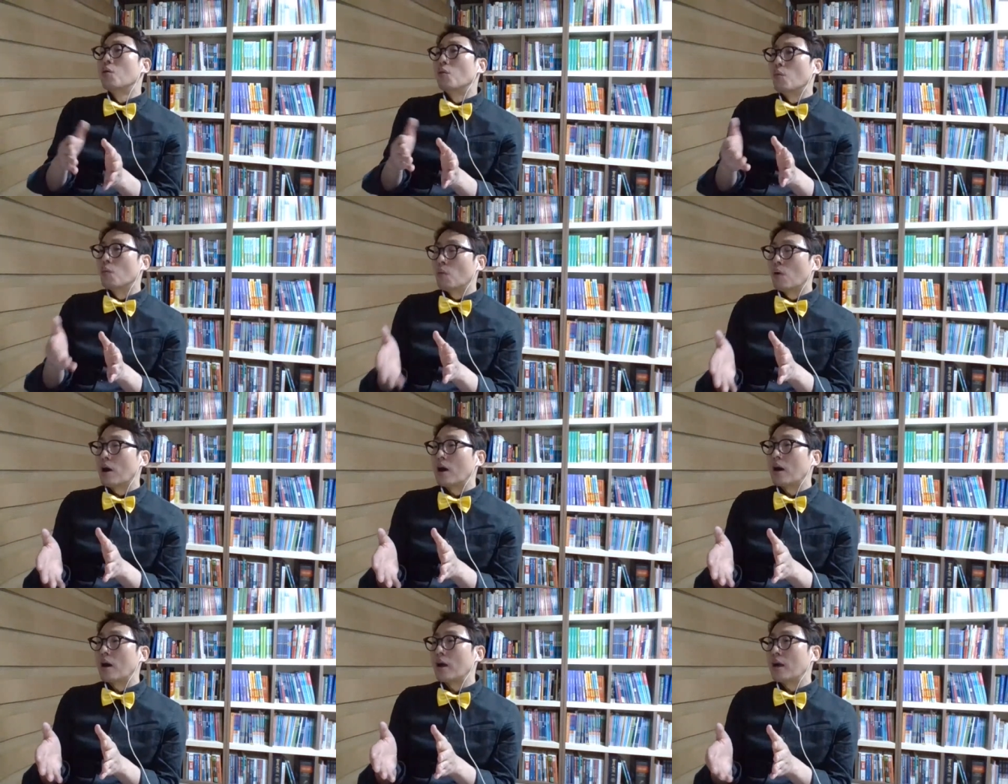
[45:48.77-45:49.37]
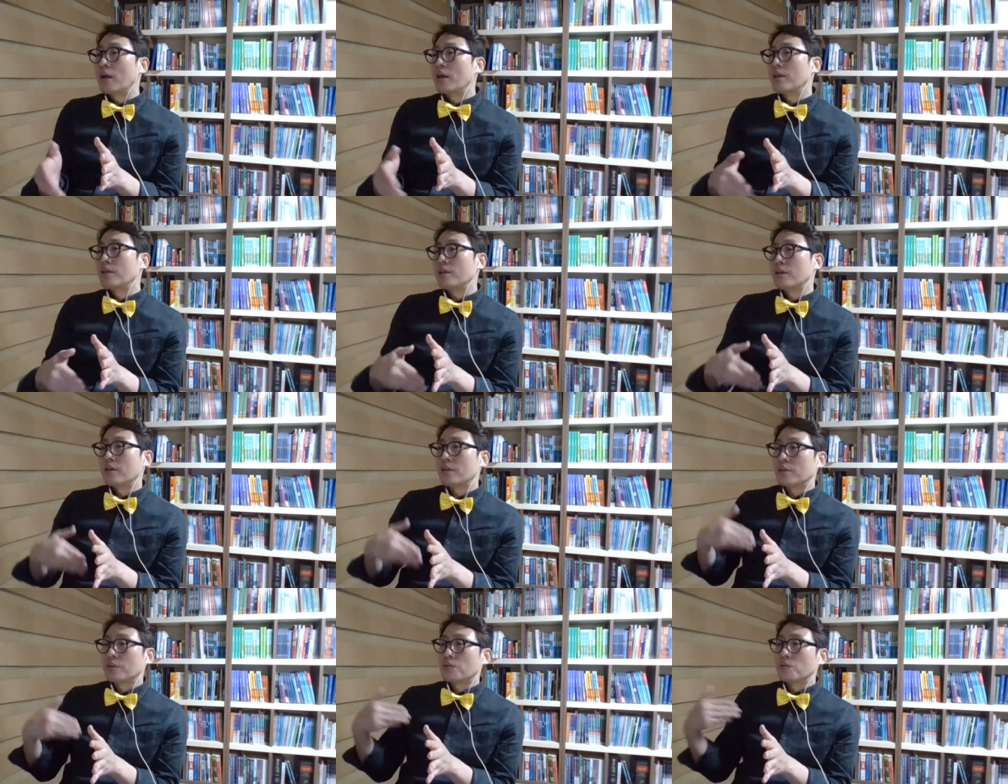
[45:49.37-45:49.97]
Why
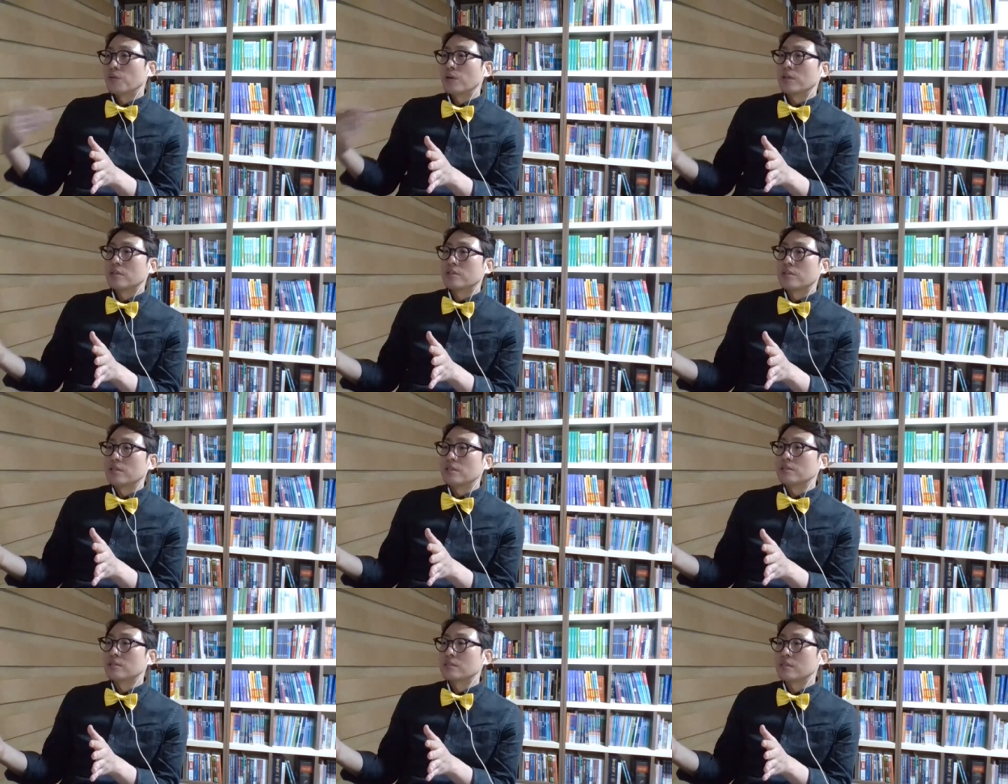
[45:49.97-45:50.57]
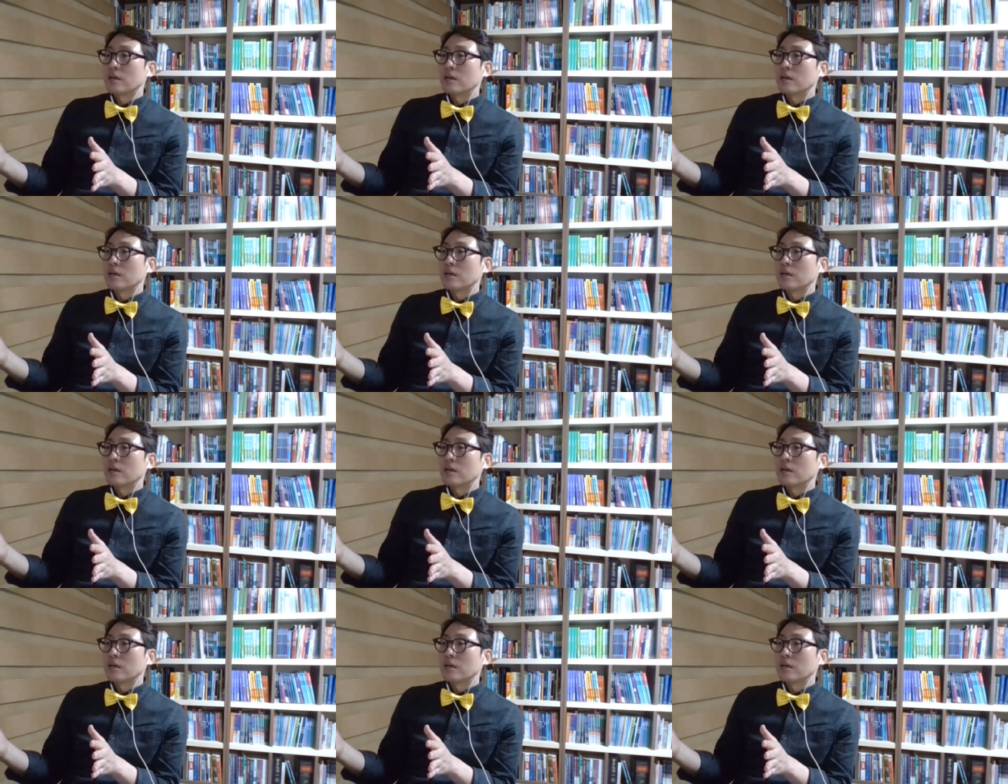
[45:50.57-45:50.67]
in a quit this